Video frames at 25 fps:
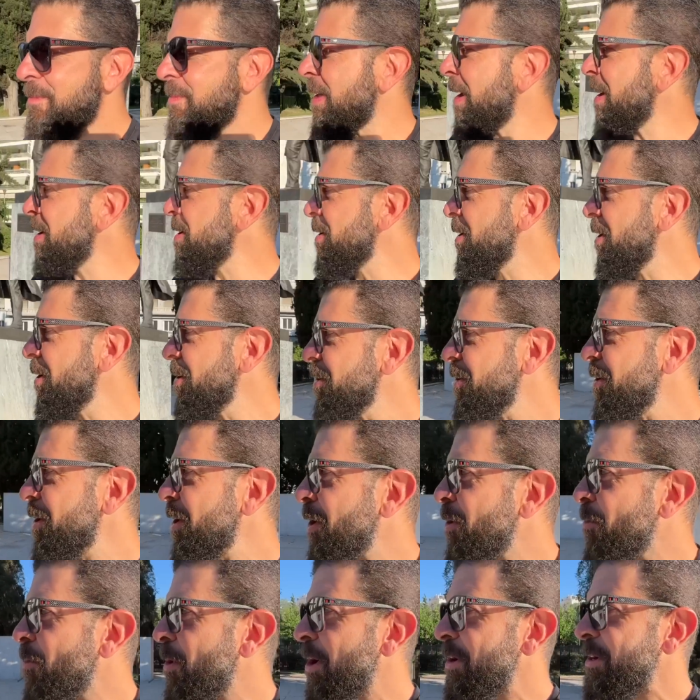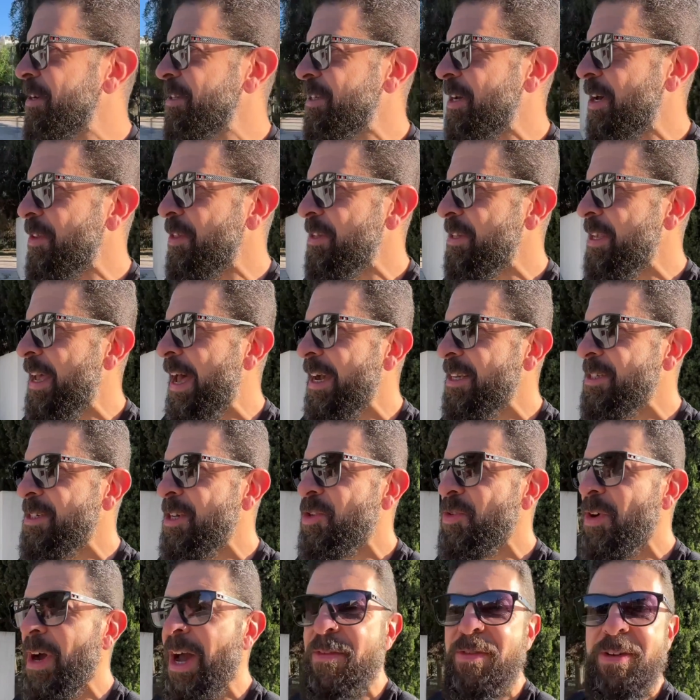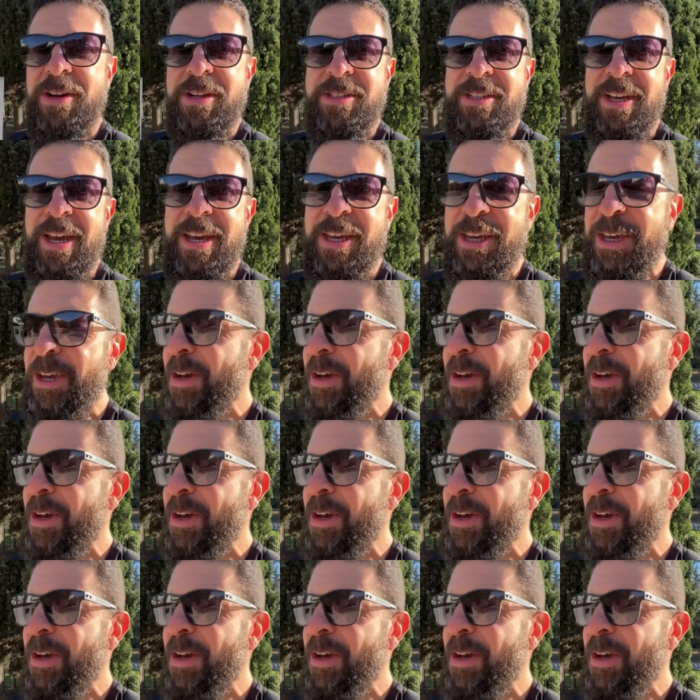and you don't know where to tell the taxi driver to take